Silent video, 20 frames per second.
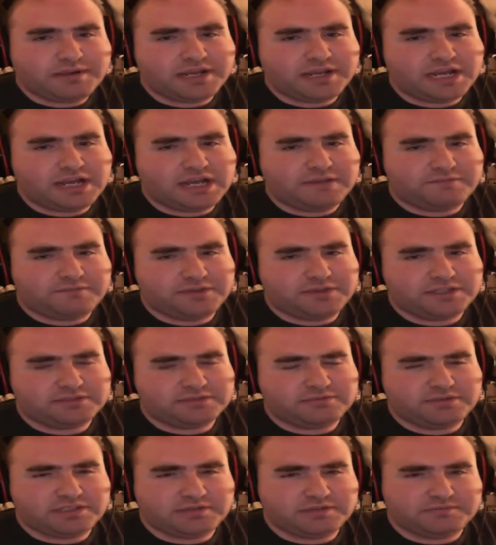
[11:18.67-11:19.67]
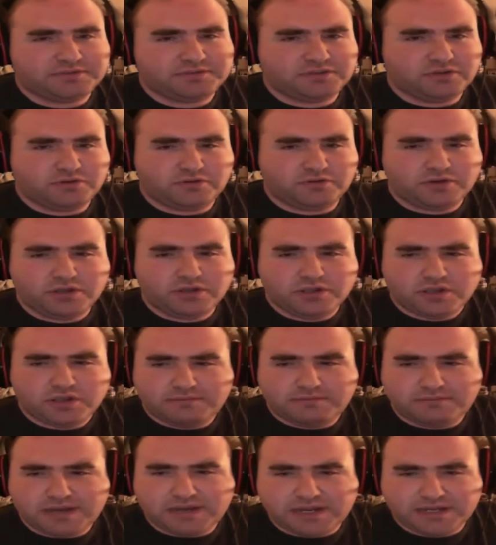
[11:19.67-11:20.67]
what we got for this week's episode
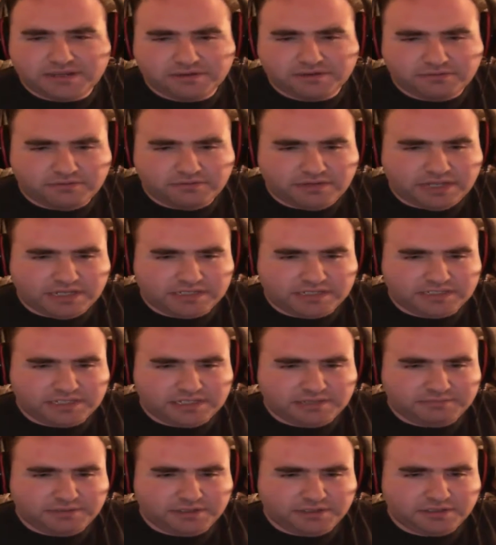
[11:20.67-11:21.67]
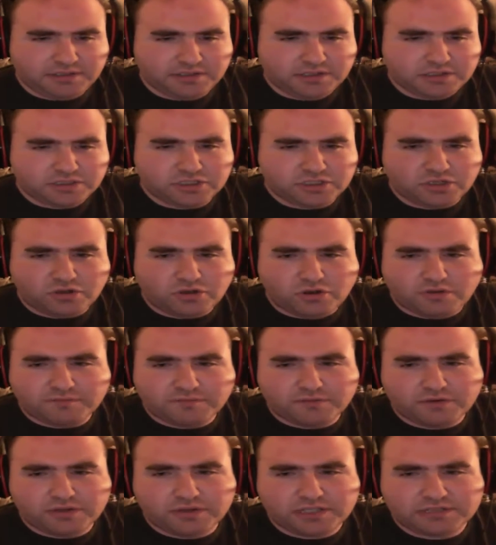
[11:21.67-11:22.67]
of My Hero Academia. So
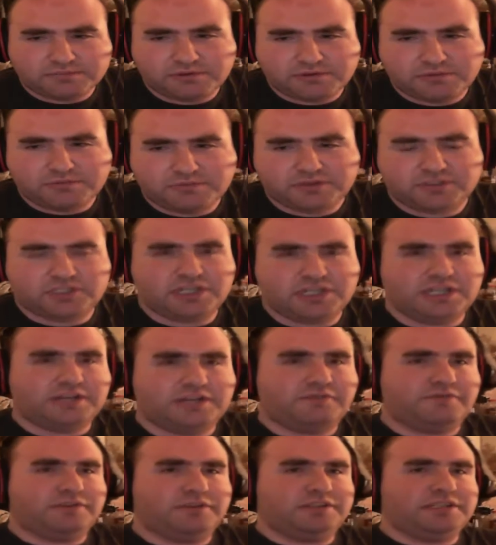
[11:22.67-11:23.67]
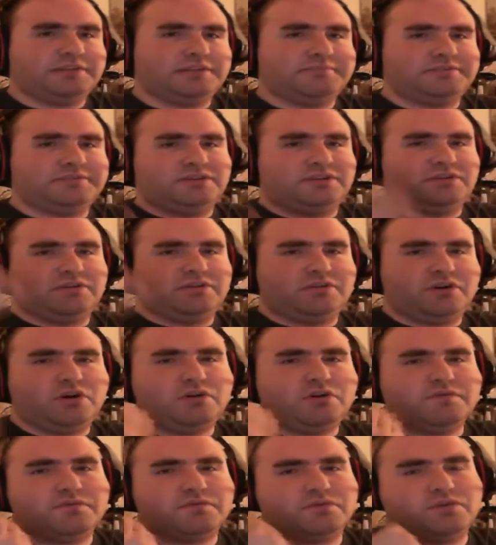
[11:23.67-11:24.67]
overall, that's pretty much it for this episode.
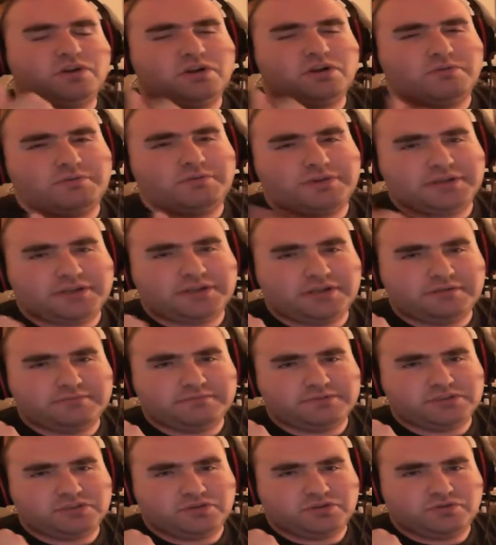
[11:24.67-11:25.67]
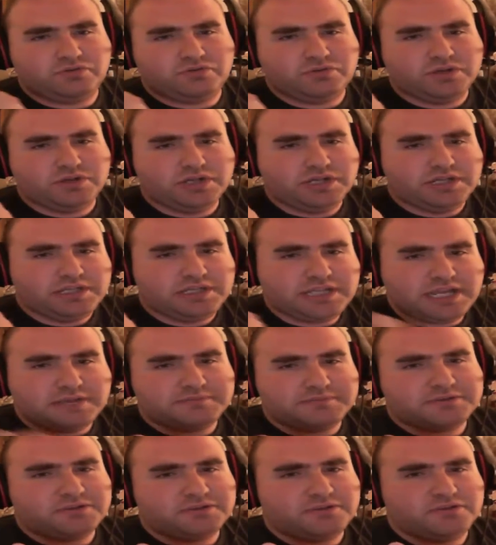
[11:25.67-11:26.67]
Overall, when it comes to
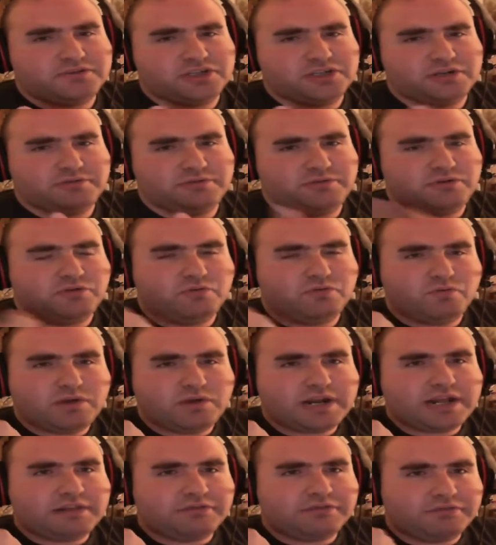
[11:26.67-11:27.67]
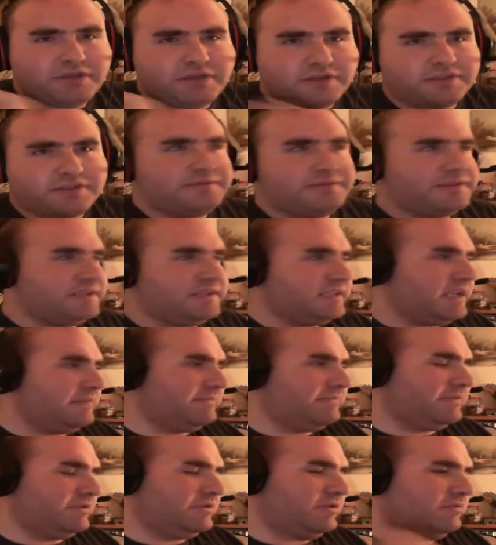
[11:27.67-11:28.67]
the episode in general, what I loved about this
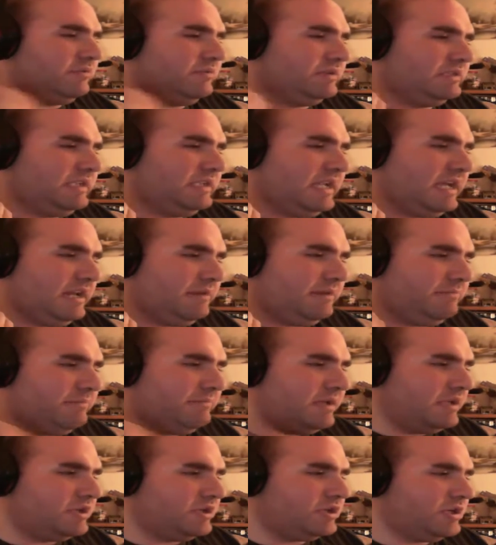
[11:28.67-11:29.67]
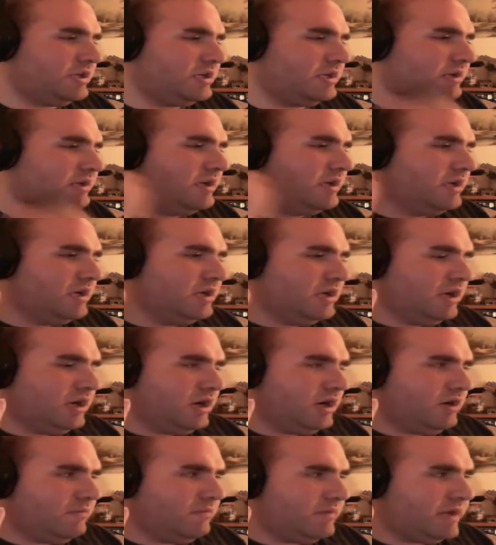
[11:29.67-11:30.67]
episode was the animation.
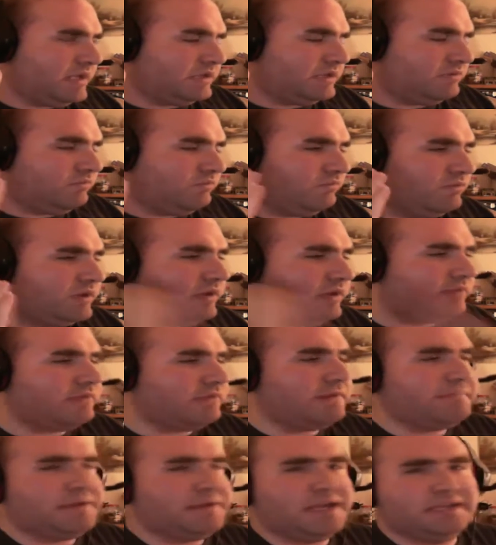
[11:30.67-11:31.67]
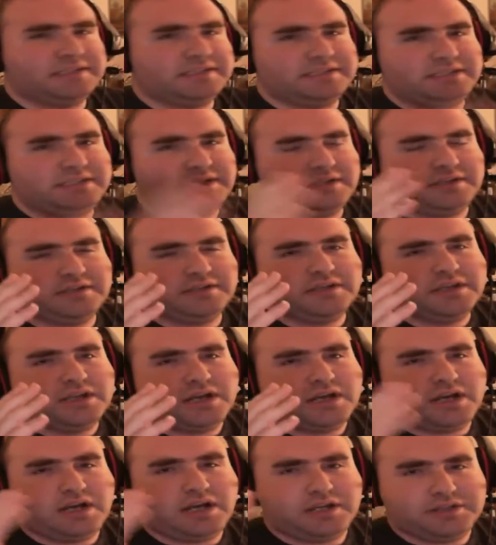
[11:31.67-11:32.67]
We got some really great pacing.
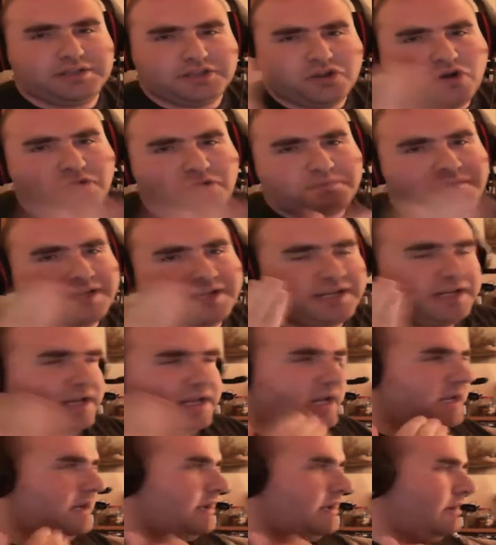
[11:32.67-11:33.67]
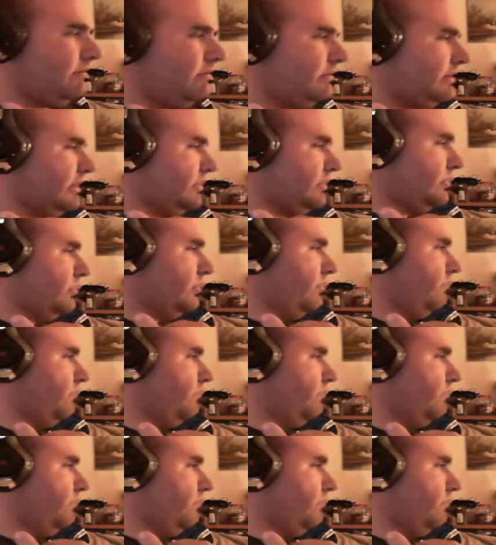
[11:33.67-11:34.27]
The opening and ending was